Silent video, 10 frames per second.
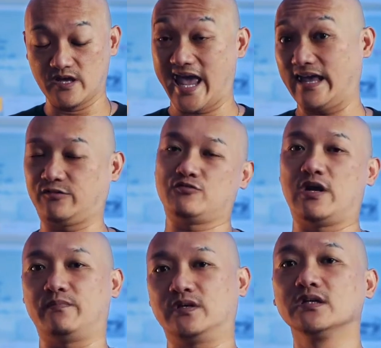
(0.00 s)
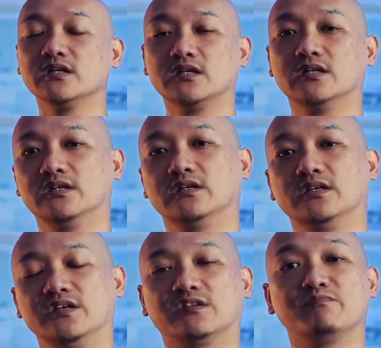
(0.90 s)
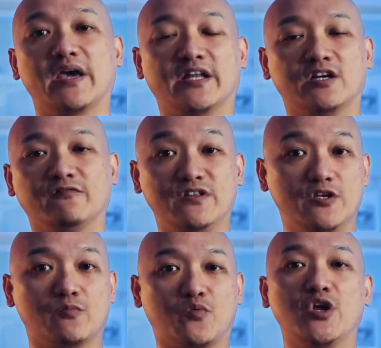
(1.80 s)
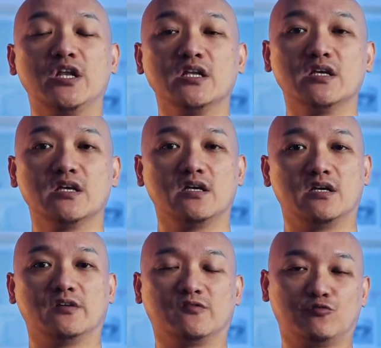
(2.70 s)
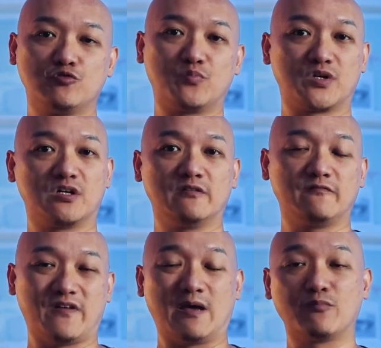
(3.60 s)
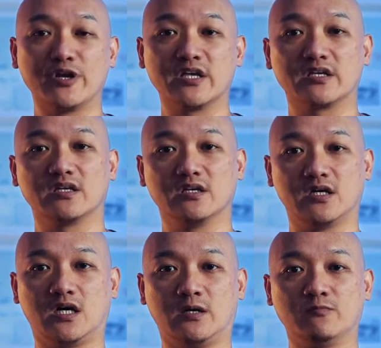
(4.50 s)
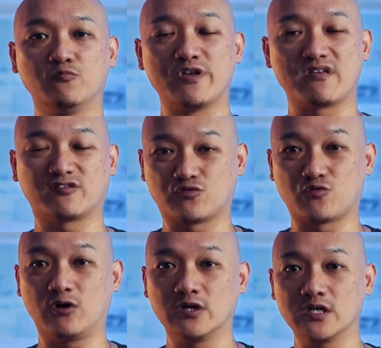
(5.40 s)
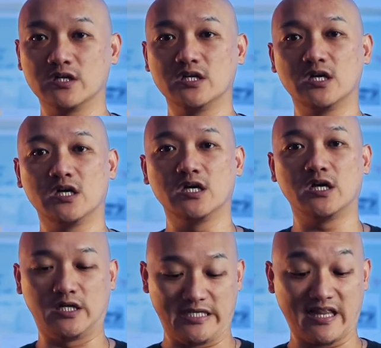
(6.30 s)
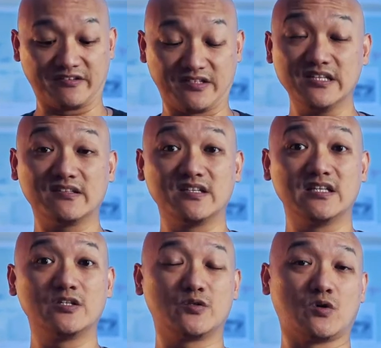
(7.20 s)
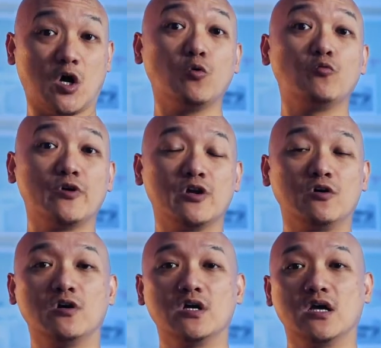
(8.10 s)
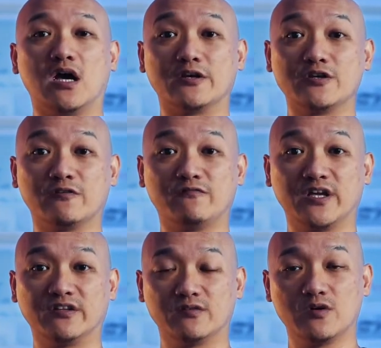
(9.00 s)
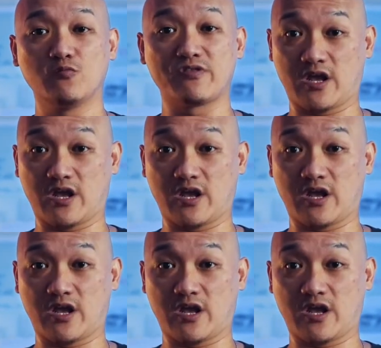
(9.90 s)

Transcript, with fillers: The head strap is made of neoprene, a super fabric um, with strong uh, elasticity to hold real on your face with